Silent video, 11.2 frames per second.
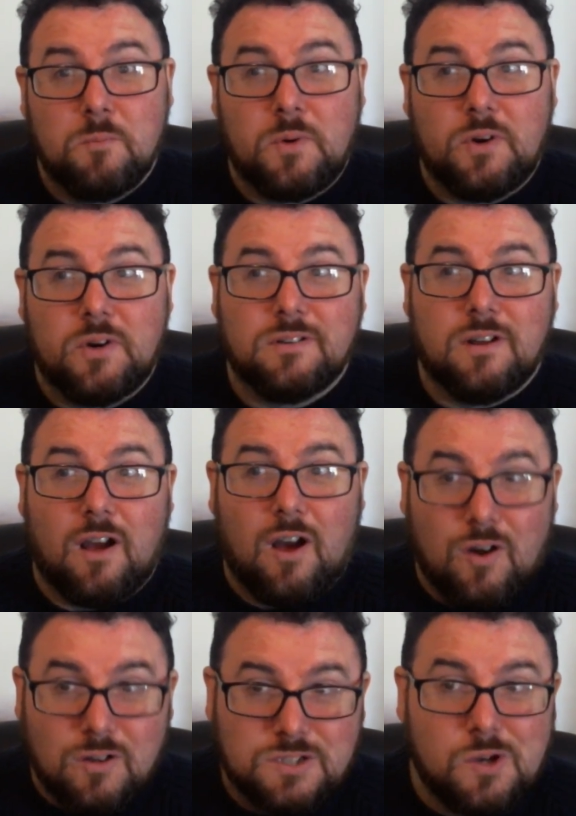but
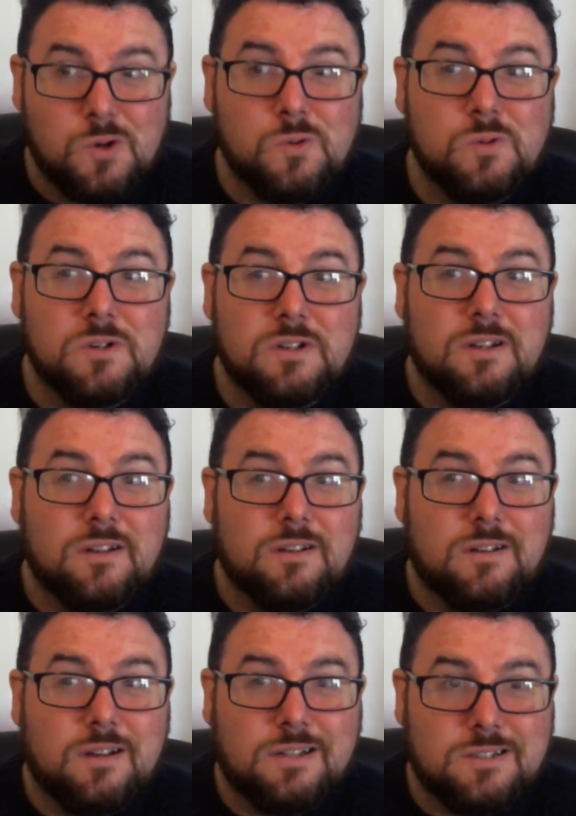also
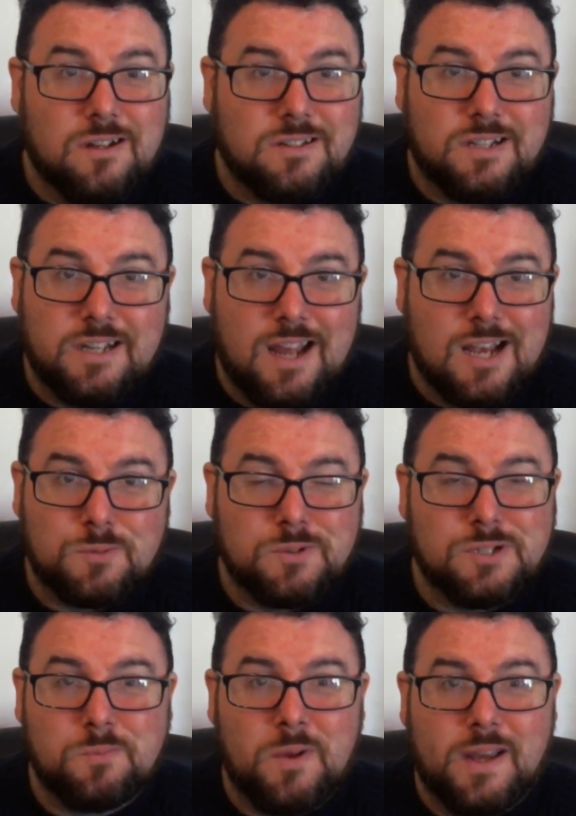it's not the diaspora
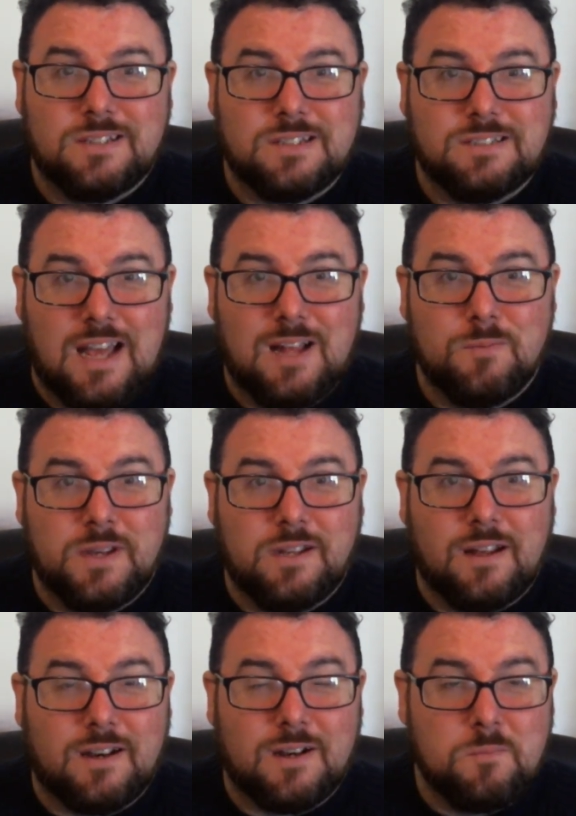space to tell me
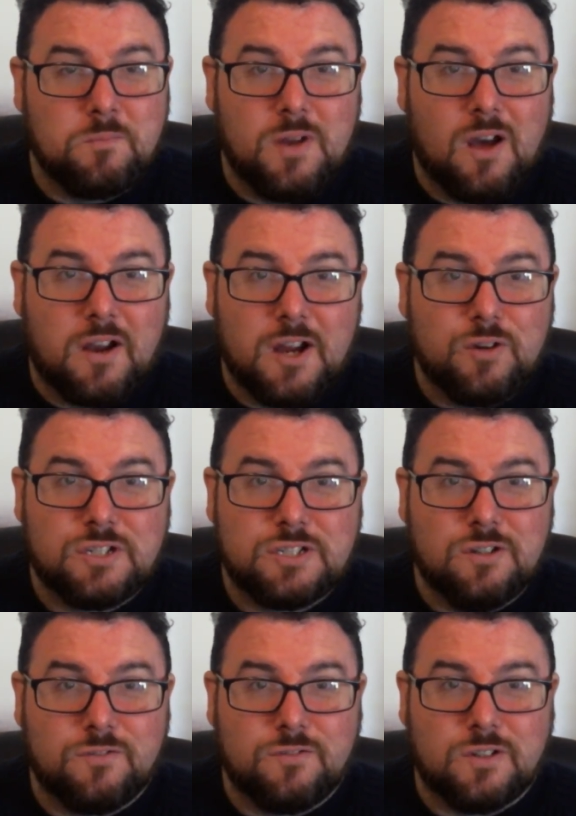that I'm not Irish
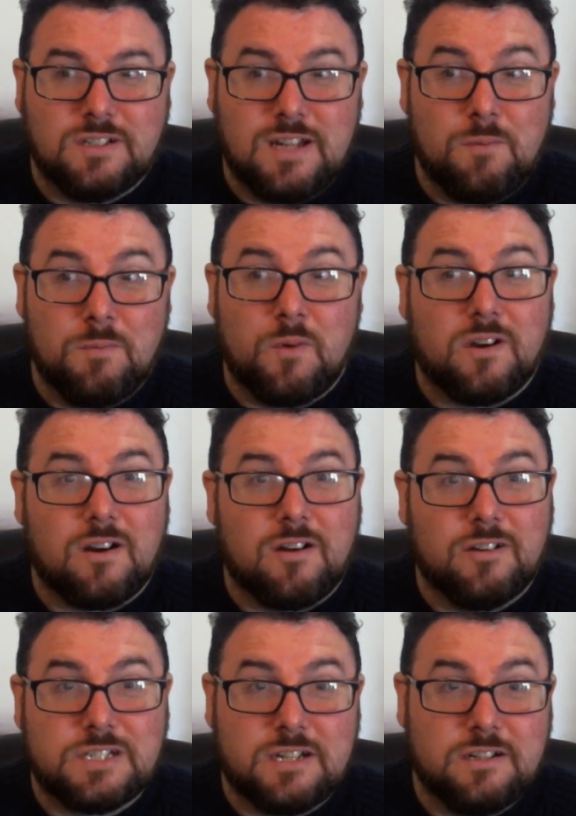enough or to tell me what
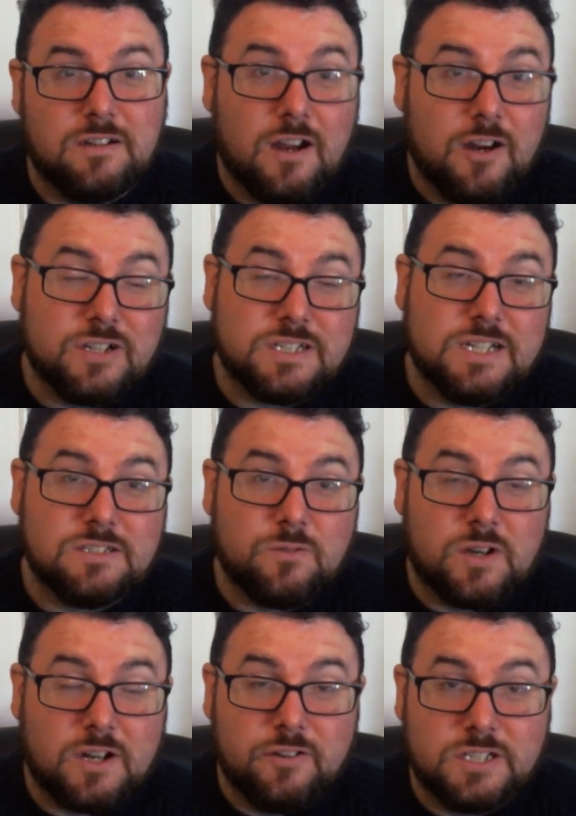Irish is and
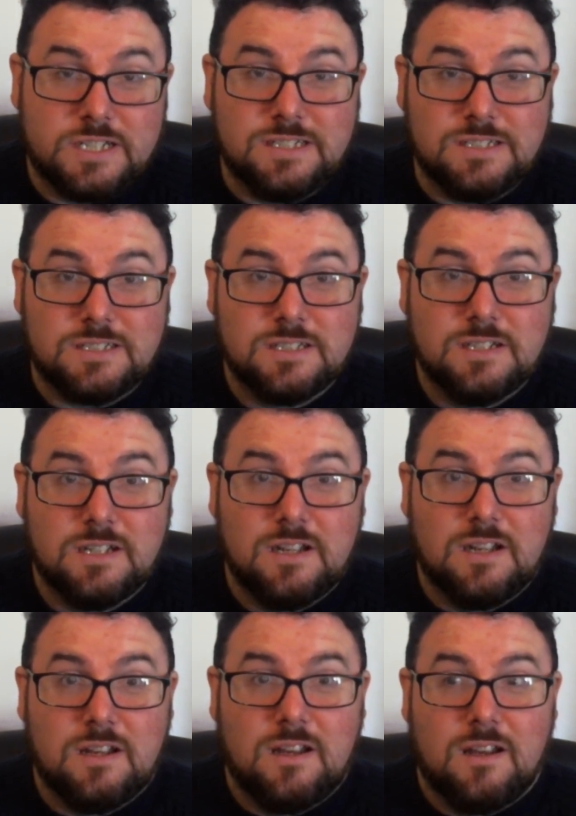what Irish isn't.
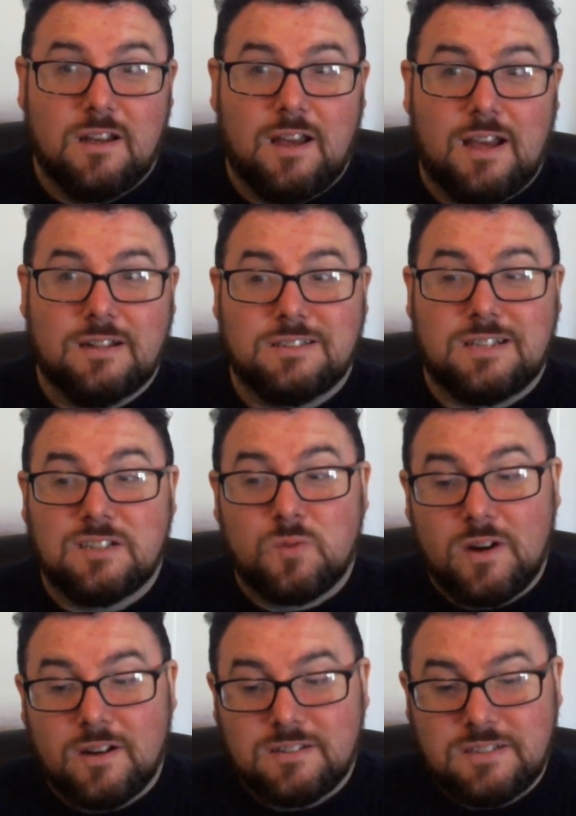And that's
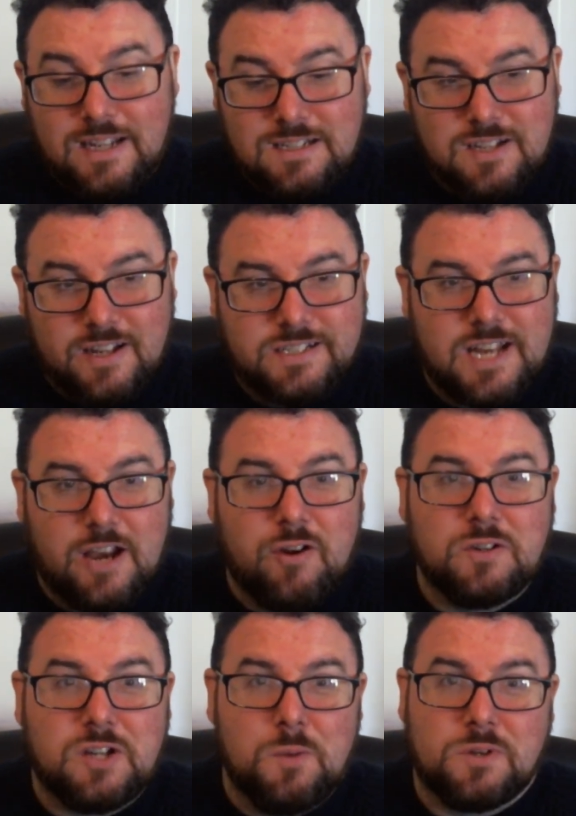where things like
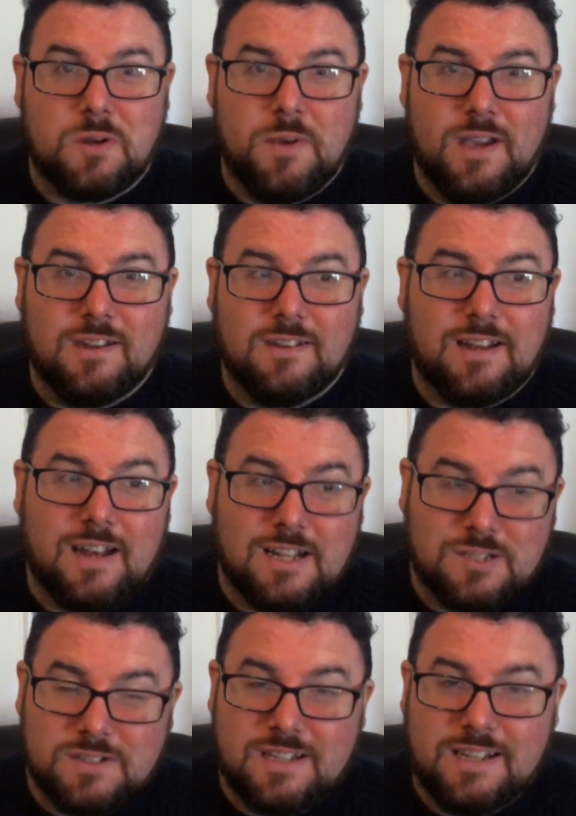stereotypes come in, and
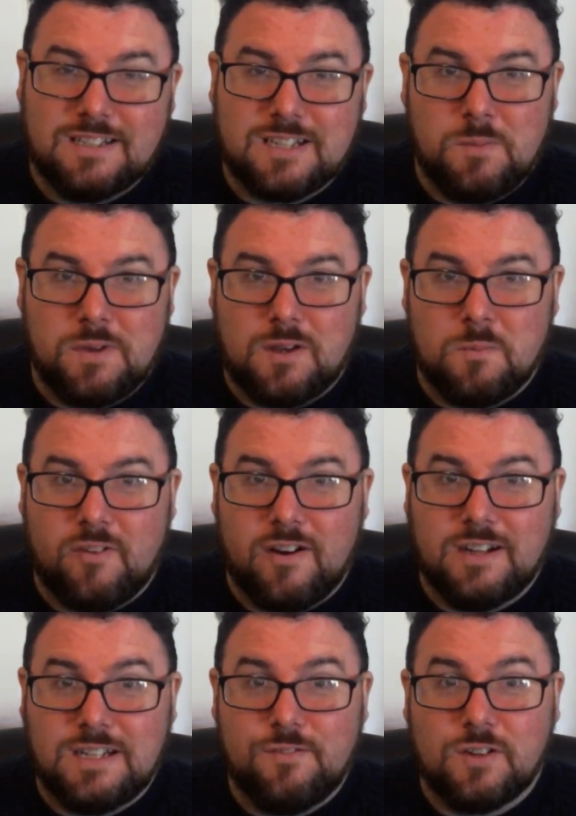that's where things can become
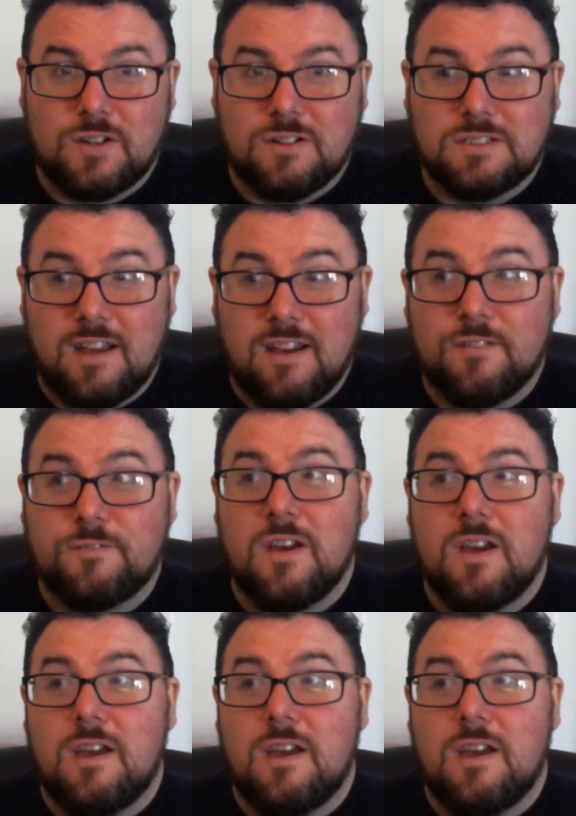very difficult if